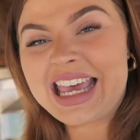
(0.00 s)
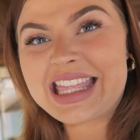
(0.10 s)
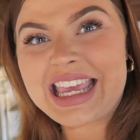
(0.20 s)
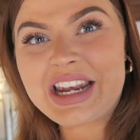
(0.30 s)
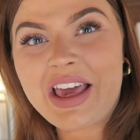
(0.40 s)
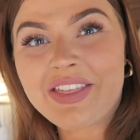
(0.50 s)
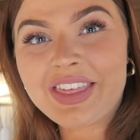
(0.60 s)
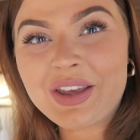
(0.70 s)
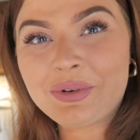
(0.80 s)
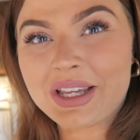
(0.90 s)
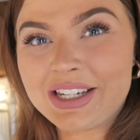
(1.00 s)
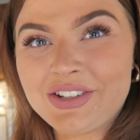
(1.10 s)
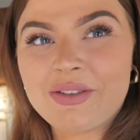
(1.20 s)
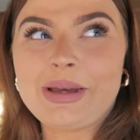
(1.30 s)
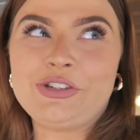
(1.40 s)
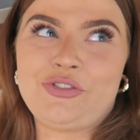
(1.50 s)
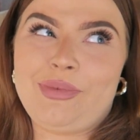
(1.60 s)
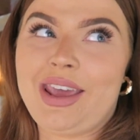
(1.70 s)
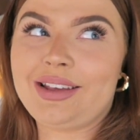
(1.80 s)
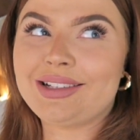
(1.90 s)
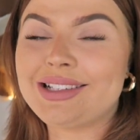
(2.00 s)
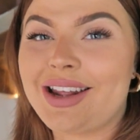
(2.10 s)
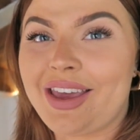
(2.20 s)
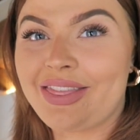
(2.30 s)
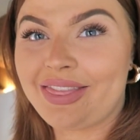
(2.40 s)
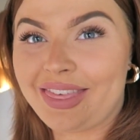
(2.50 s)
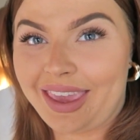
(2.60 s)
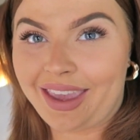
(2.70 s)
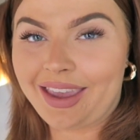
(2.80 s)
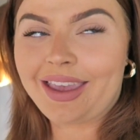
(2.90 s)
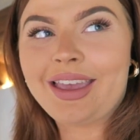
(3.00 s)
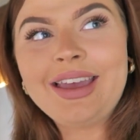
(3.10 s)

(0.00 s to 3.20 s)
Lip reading: And then I think we're gonna do the bedroom next, I think.